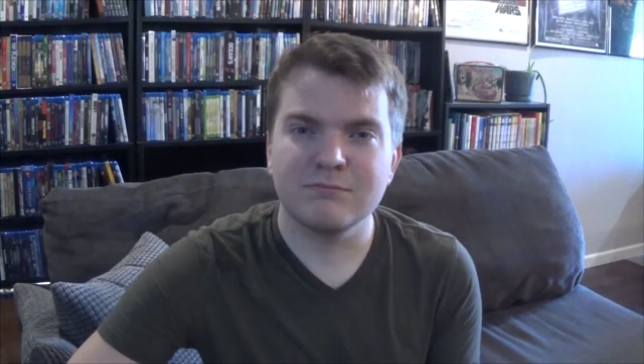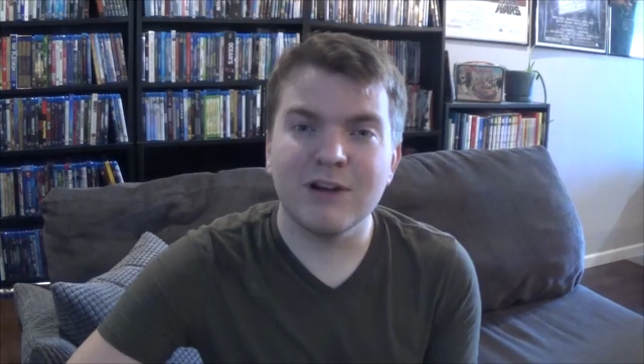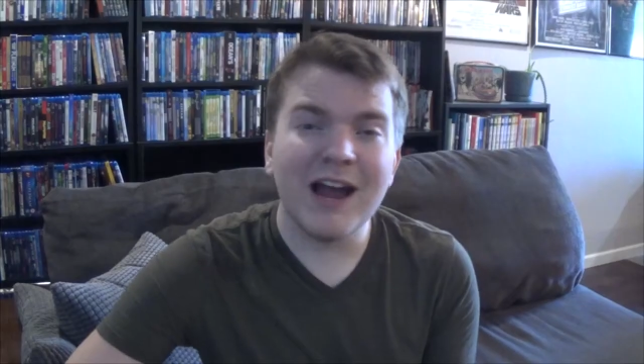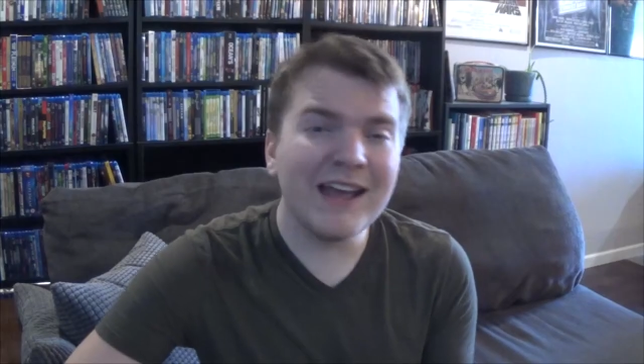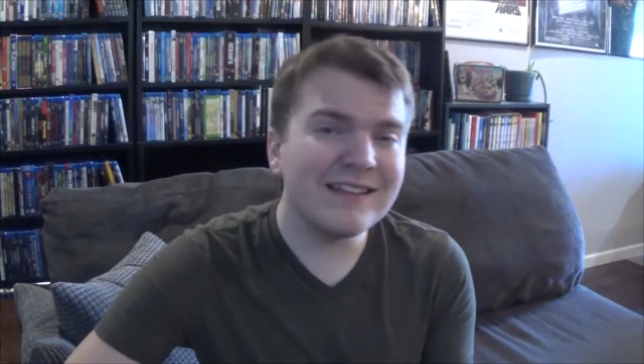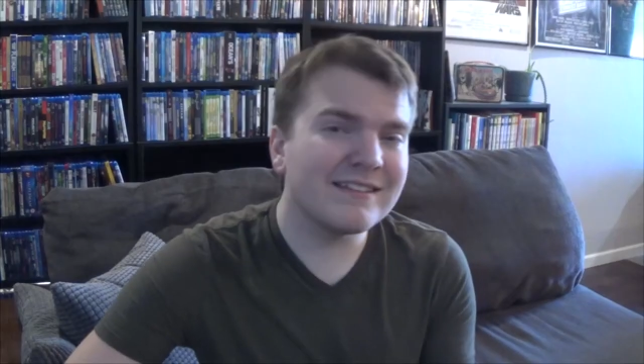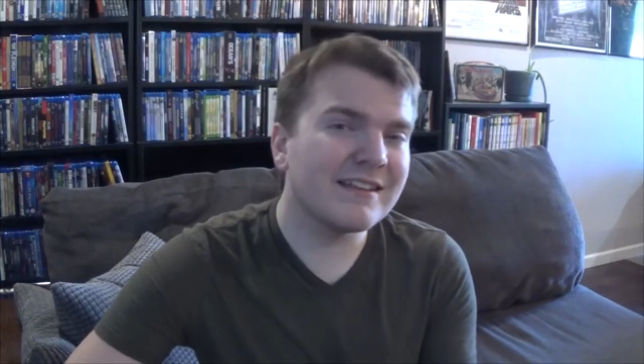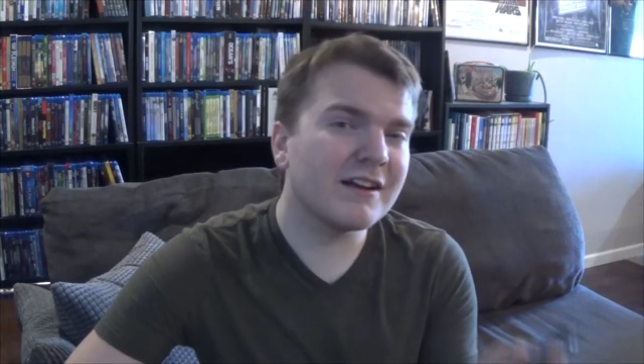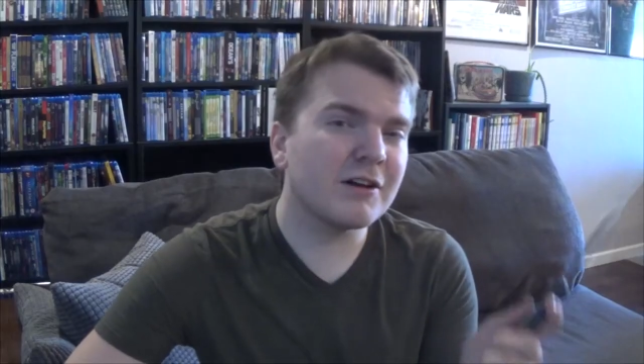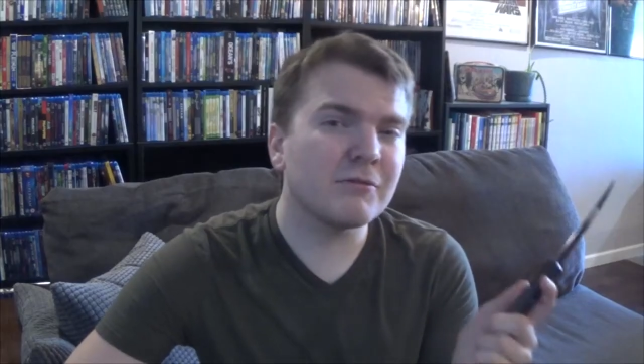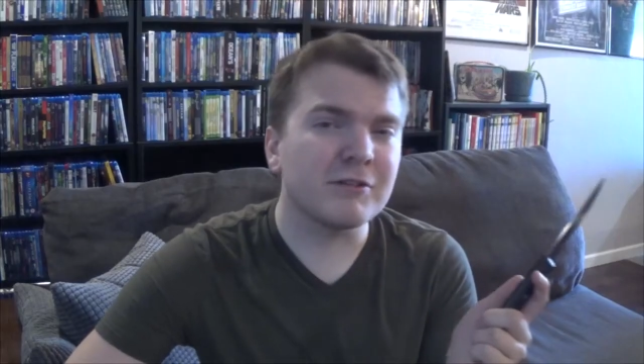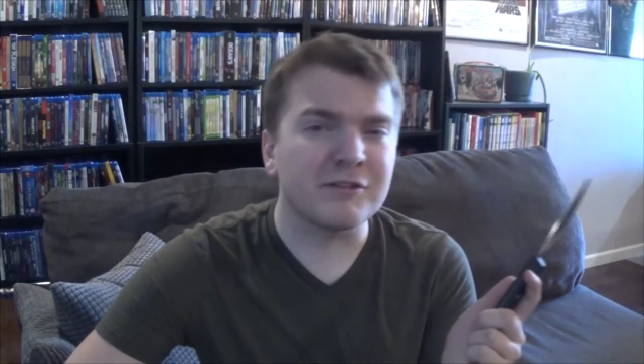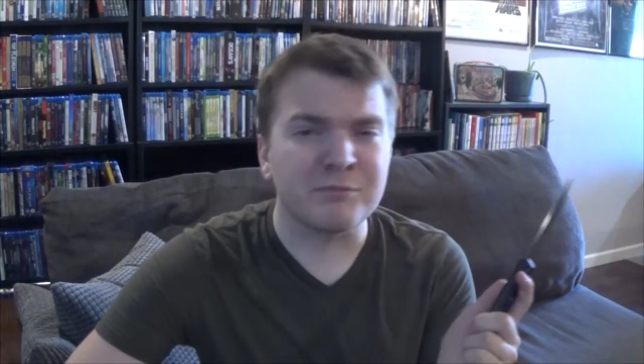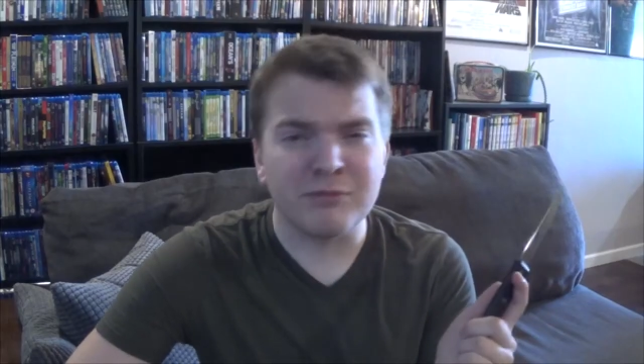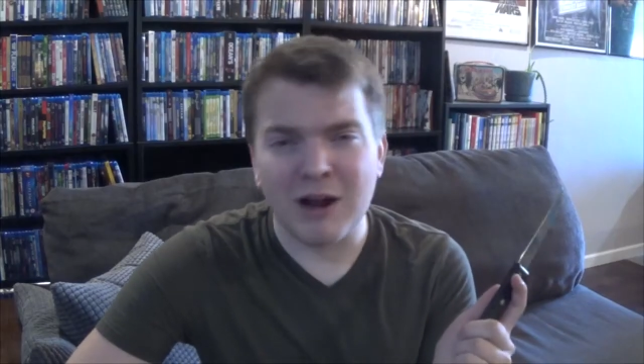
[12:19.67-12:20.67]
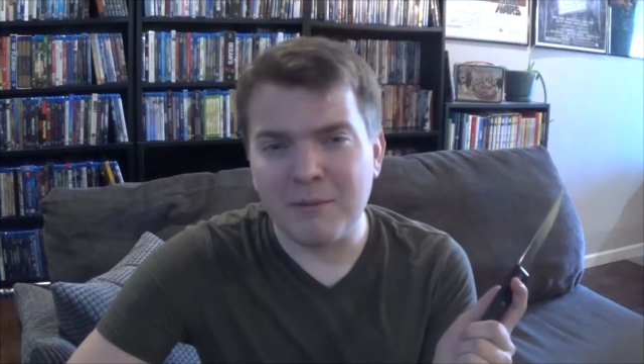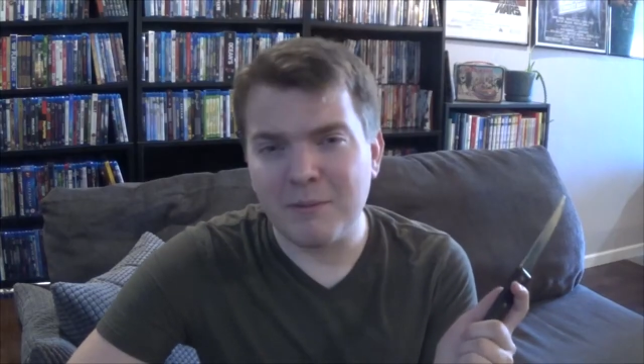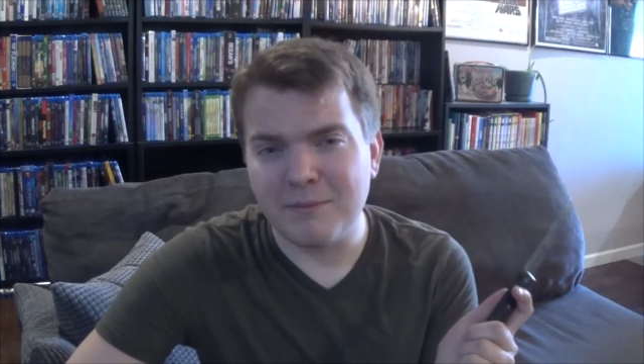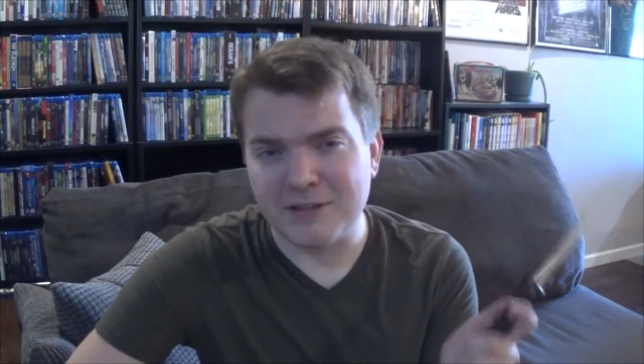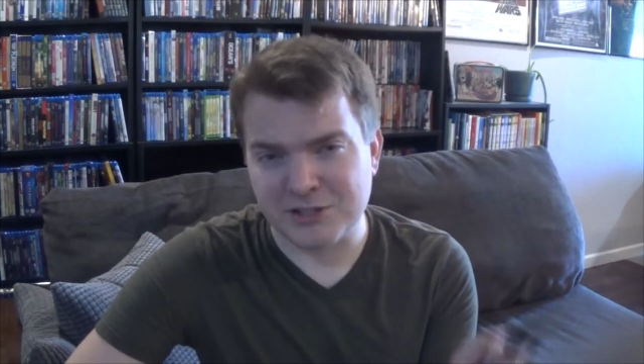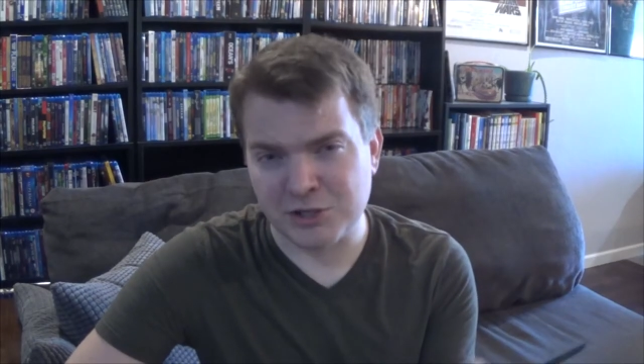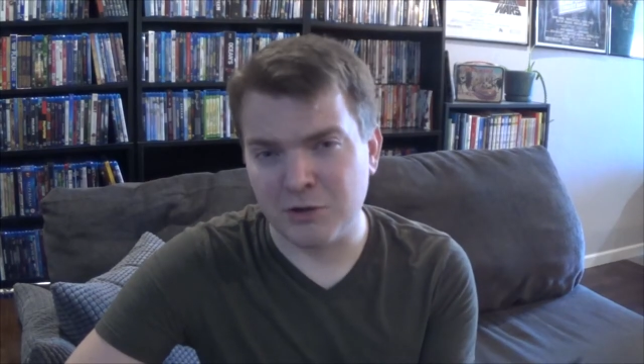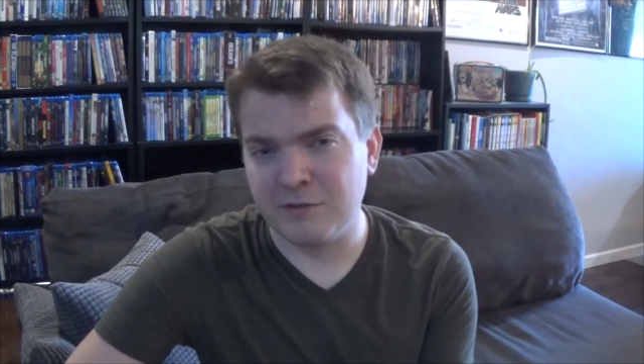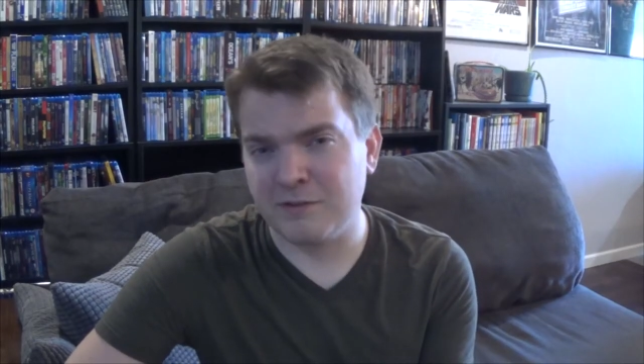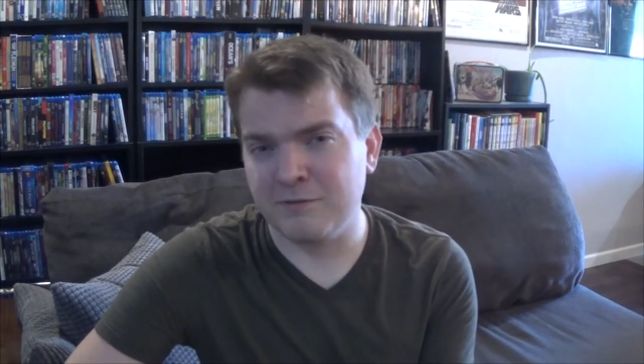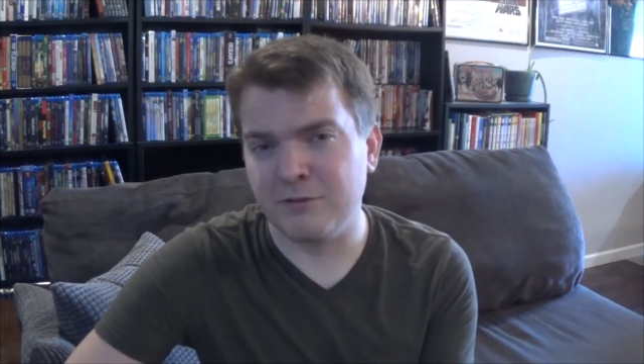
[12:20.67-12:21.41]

Bryan Singer was probably chosen